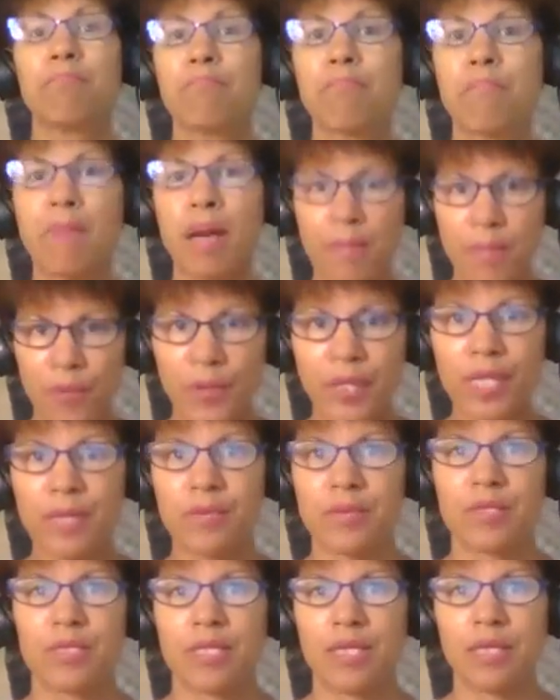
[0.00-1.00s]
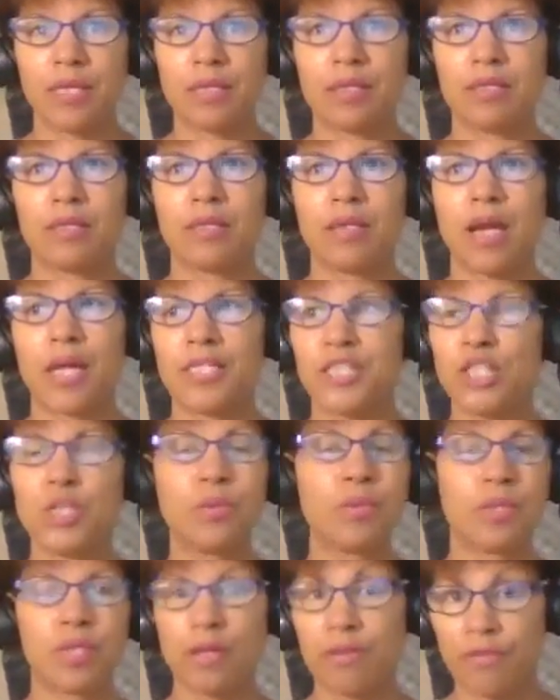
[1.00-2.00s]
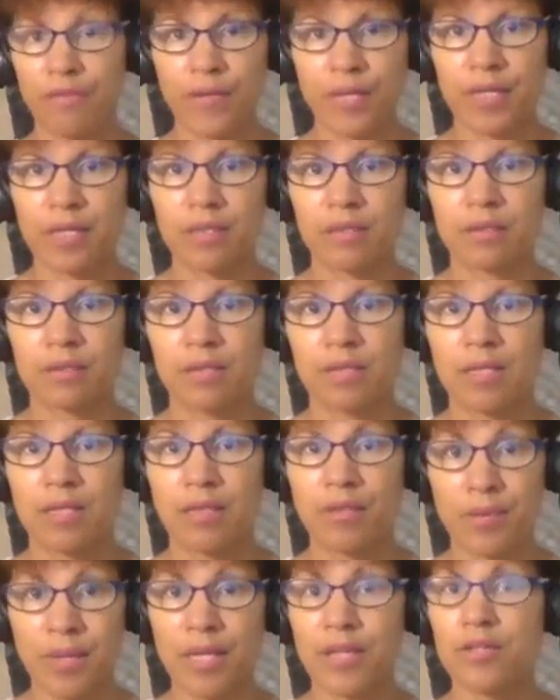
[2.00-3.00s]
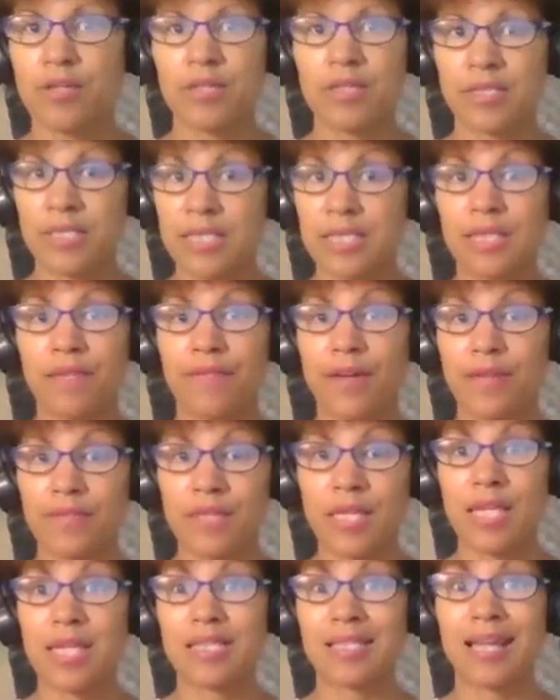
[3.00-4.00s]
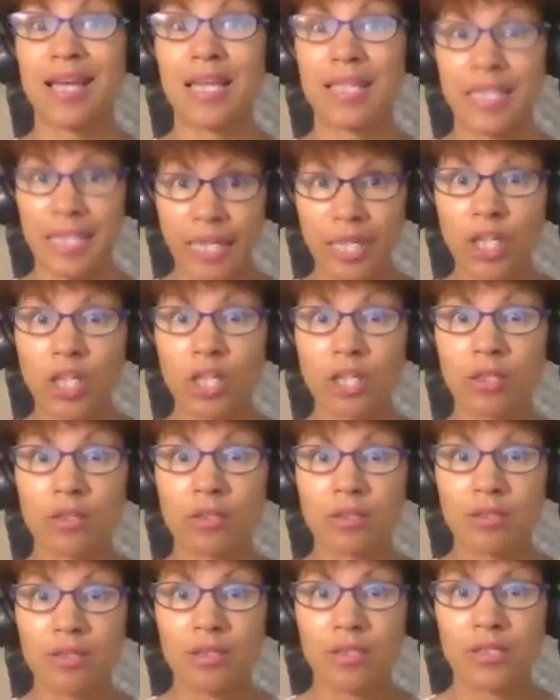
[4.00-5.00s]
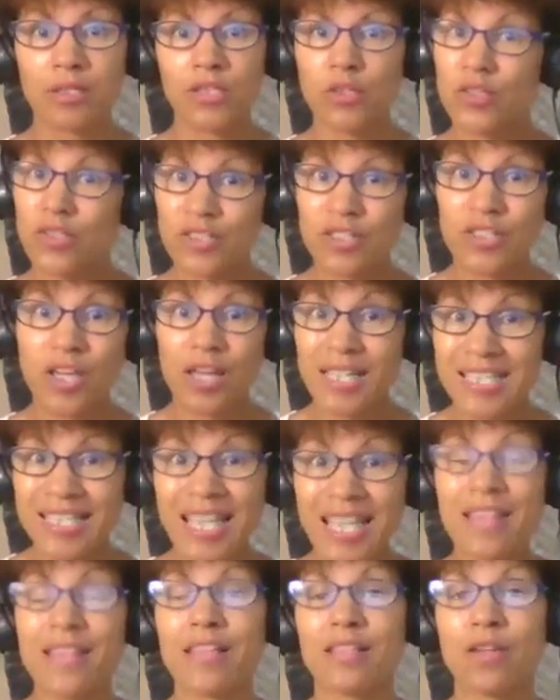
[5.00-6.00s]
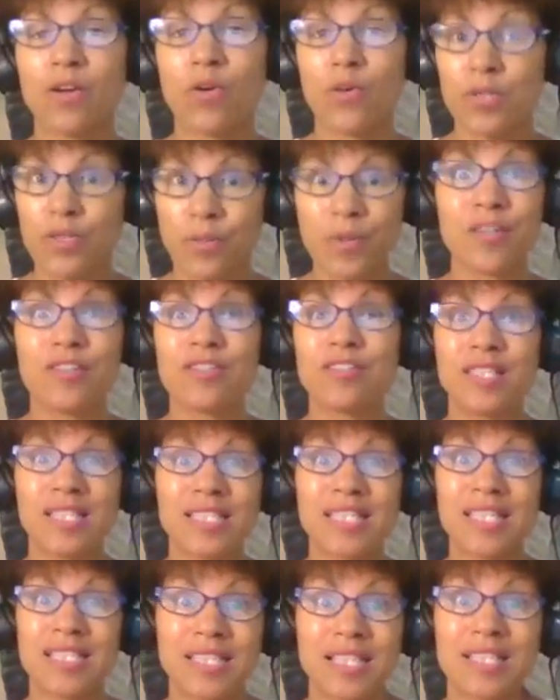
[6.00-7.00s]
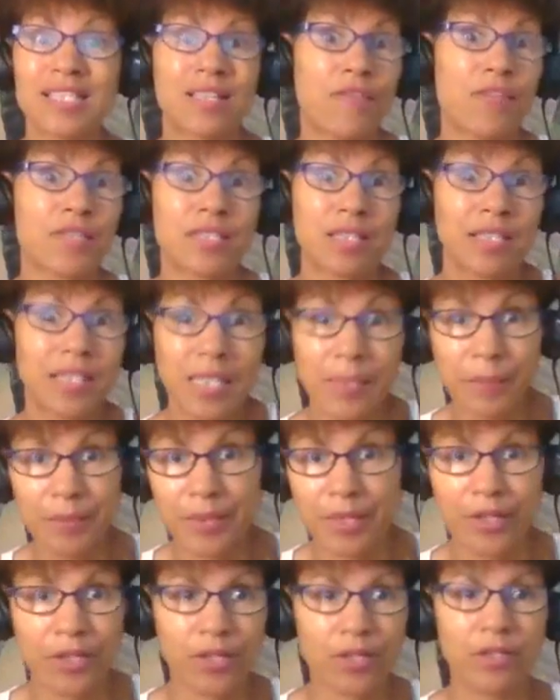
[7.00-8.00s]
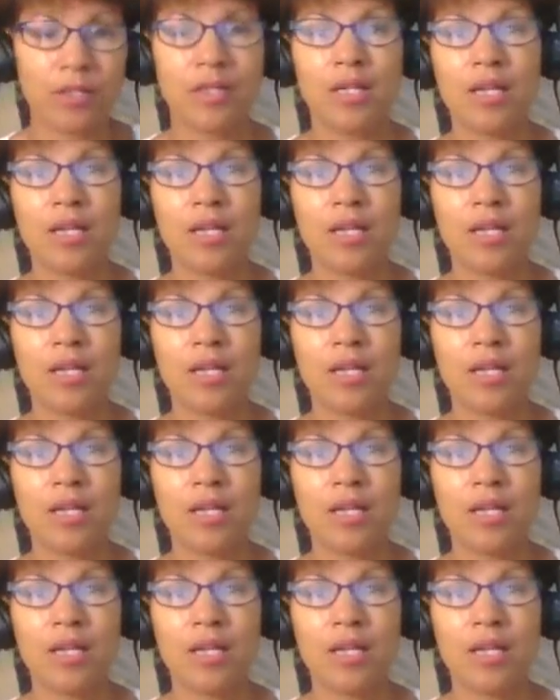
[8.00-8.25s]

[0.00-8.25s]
my morning routine, I do without fail, 365 days a year. So there's not a day that, or 366 if it's a leap year.